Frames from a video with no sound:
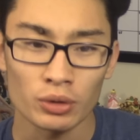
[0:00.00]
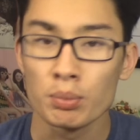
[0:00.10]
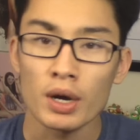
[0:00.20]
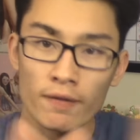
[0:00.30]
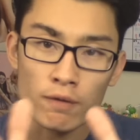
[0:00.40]

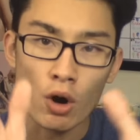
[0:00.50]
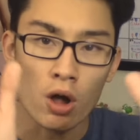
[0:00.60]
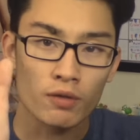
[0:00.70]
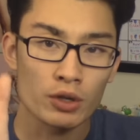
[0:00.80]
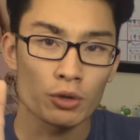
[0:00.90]
But for
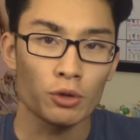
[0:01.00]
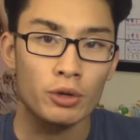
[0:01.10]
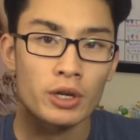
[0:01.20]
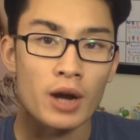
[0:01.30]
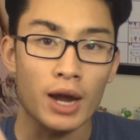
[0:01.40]
all of you new
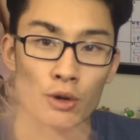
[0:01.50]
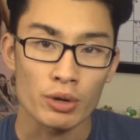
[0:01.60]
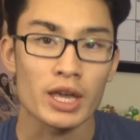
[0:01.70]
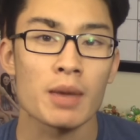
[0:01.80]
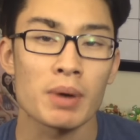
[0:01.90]
here, I do
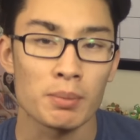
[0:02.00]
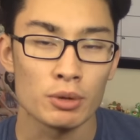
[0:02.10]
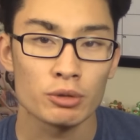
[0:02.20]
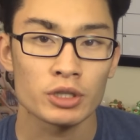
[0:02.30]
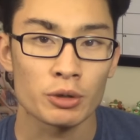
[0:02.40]
a K-pop
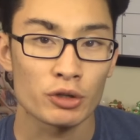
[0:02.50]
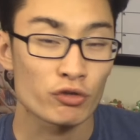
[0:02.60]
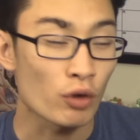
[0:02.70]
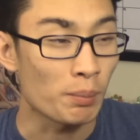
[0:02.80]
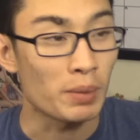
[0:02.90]
news series
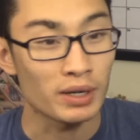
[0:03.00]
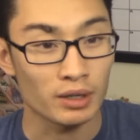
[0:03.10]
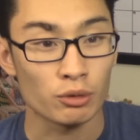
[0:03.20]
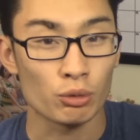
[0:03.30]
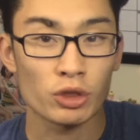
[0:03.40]
from
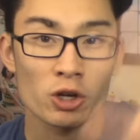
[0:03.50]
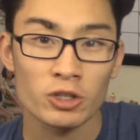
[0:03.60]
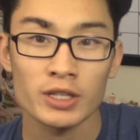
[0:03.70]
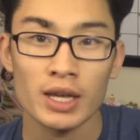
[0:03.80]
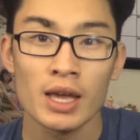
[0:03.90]
Monday through
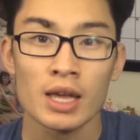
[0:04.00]
Thursday, you